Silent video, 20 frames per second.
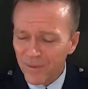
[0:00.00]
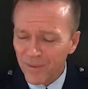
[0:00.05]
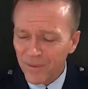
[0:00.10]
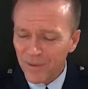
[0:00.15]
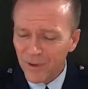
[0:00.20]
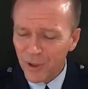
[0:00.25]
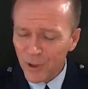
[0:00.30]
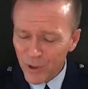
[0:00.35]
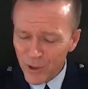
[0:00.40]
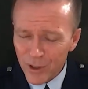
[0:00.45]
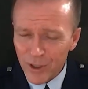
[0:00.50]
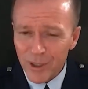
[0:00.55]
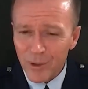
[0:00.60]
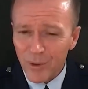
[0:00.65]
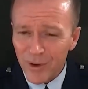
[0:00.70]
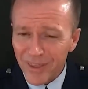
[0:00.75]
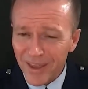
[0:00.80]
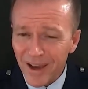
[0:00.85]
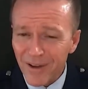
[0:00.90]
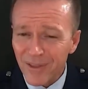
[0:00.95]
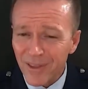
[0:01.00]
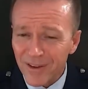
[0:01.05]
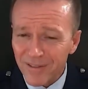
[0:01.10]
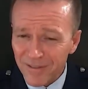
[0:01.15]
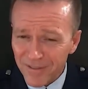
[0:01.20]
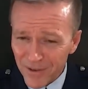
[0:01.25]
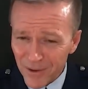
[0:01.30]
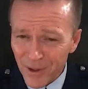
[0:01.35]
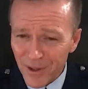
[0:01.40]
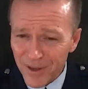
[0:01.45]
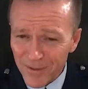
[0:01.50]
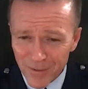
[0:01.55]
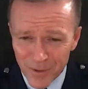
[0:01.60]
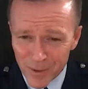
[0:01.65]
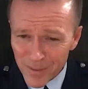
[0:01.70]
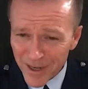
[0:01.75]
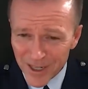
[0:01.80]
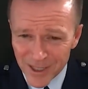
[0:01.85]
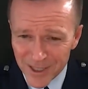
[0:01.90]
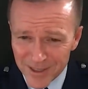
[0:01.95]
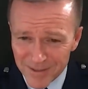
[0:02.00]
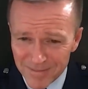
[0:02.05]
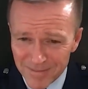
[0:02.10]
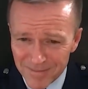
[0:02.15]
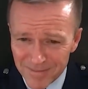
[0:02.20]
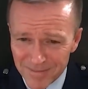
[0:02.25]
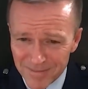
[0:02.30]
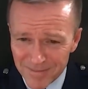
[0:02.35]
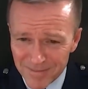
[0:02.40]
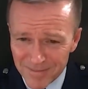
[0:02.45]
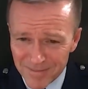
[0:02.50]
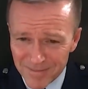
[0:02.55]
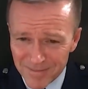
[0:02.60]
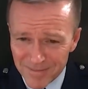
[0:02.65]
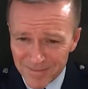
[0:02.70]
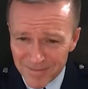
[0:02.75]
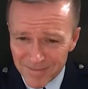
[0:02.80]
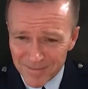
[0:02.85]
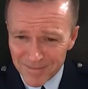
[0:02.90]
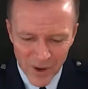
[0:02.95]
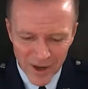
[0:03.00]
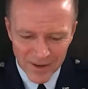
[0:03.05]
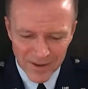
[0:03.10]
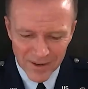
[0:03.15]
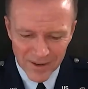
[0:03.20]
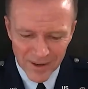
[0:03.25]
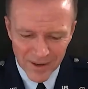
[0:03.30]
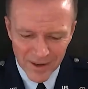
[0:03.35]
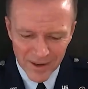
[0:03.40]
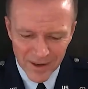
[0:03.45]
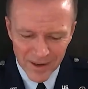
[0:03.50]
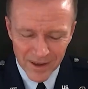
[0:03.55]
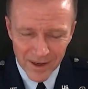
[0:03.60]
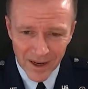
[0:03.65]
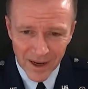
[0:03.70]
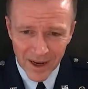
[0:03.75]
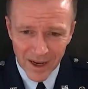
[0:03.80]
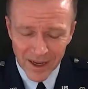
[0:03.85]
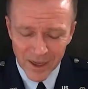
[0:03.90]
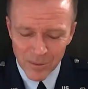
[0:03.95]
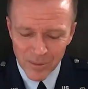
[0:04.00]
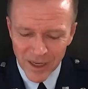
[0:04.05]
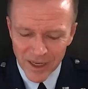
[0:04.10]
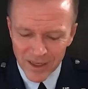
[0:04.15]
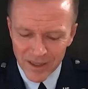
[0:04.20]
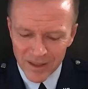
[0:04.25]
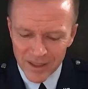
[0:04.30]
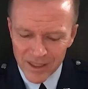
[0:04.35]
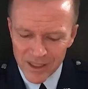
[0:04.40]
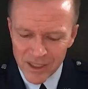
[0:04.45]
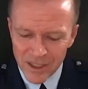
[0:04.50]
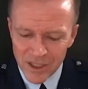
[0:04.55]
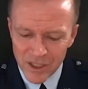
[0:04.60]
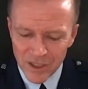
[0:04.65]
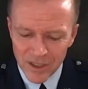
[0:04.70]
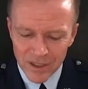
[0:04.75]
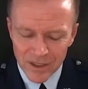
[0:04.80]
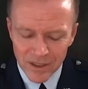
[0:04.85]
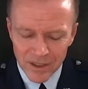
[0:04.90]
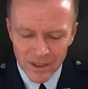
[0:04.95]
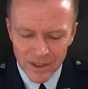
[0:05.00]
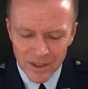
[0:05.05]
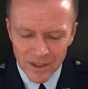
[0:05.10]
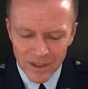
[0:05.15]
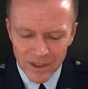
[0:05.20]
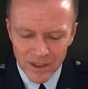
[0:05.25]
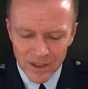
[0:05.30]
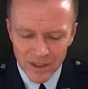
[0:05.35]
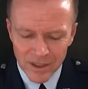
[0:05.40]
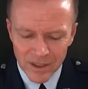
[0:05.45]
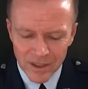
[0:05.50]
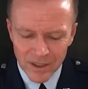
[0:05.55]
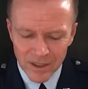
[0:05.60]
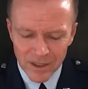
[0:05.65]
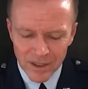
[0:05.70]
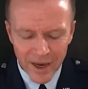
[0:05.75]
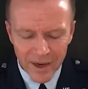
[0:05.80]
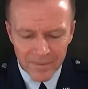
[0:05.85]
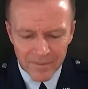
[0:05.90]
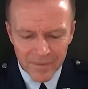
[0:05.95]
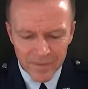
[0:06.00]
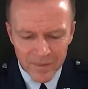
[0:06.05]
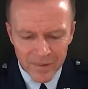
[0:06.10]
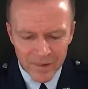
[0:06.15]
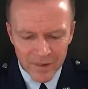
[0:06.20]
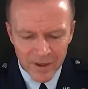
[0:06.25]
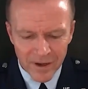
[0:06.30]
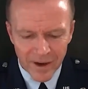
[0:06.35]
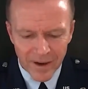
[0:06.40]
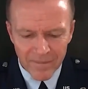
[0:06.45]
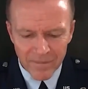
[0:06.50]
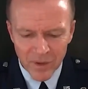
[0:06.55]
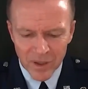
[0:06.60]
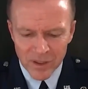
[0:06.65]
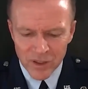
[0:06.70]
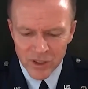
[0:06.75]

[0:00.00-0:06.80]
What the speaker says: usually without the full information, no matter what. And making the decision in a timely way. Okay. And